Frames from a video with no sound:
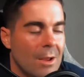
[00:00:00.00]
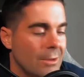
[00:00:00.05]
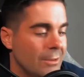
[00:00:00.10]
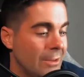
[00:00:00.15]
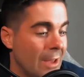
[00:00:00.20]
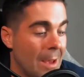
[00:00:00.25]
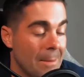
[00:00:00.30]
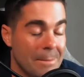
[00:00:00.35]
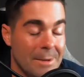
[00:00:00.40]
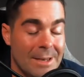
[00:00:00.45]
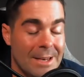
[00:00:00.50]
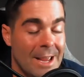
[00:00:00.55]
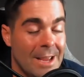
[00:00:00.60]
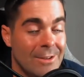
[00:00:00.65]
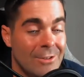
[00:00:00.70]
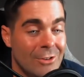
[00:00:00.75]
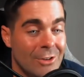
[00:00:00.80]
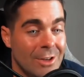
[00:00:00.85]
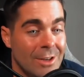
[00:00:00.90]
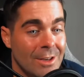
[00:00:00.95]
Zombie
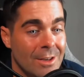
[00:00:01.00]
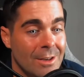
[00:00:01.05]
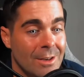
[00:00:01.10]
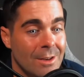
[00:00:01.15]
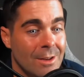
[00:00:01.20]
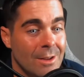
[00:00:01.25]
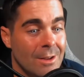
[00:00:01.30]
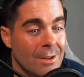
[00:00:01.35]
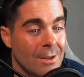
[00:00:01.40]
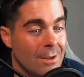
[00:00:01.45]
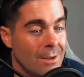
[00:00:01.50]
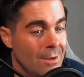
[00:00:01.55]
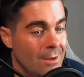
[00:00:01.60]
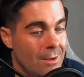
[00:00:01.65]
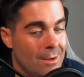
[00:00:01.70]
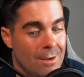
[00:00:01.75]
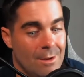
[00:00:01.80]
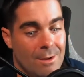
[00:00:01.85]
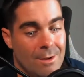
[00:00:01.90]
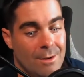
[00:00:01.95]
Nation.
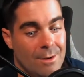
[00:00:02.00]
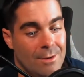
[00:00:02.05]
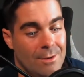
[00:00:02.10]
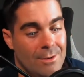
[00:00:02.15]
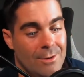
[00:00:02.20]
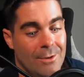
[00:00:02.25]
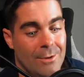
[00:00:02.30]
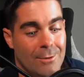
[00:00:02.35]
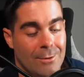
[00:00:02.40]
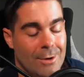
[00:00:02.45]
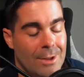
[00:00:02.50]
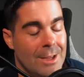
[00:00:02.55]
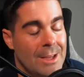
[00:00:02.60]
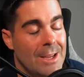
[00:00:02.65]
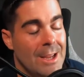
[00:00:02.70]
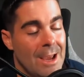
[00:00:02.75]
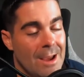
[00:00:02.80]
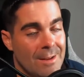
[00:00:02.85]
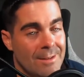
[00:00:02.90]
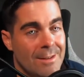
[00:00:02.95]
Dude,
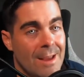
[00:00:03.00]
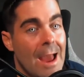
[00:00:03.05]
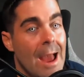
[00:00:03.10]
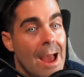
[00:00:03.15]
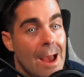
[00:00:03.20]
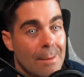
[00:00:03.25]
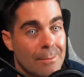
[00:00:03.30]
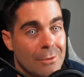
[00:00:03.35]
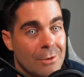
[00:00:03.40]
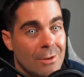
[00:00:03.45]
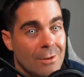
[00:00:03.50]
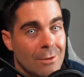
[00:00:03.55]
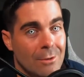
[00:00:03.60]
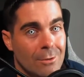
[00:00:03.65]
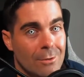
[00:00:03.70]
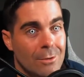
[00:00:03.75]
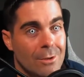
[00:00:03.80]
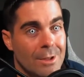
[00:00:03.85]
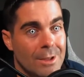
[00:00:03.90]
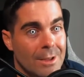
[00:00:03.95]
yes,
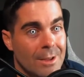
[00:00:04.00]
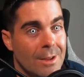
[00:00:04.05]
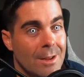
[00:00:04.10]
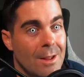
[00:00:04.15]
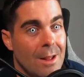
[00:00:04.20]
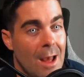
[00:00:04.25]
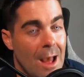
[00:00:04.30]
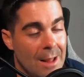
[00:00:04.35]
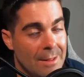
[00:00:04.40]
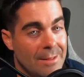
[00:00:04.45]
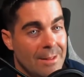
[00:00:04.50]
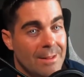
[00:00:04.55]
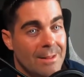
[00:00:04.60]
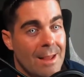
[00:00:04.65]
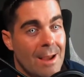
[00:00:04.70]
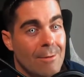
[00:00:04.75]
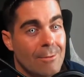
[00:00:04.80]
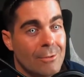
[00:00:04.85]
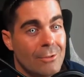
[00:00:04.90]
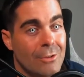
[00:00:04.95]
absolutely. I think
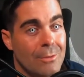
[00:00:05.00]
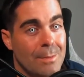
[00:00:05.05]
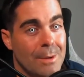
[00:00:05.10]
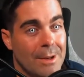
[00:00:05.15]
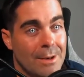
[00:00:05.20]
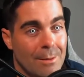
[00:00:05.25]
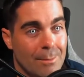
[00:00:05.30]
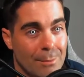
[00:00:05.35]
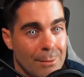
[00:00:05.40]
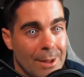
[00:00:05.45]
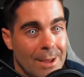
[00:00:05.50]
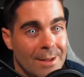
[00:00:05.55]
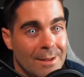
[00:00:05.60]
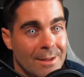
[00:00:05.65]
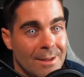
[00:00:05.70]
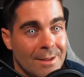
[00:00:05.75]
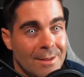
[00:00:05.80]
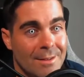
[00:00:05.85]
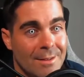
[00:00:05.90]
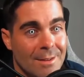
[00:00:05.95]
that one should be in the
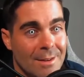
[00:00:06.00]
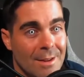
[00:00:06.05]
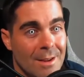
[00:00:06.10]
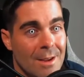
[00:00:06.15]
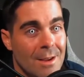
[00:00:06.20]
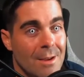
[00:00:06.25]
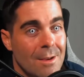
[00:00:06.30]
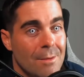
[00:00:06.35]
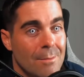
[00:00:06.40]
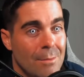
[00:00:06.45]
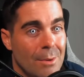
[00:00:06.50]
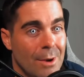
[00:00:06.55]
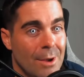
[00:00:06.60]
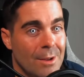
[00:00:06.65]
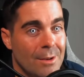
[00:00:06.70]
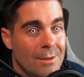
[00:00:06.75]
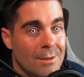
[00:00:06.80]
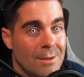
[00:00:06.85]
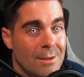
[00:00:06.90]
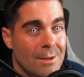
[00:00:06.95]
playlist.
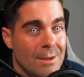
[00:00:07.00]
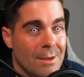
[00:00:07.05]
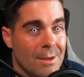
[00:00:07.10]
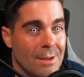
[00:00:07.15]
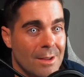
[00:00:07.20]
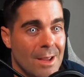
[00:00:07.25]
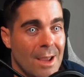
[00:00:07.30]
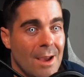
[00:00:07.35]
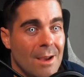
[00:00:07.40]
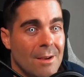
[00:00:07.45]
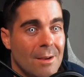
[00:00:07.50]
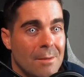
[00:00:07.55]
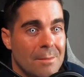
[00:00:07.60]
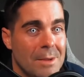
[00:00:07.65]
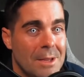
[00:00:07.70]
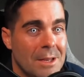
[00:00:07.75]
But yeah,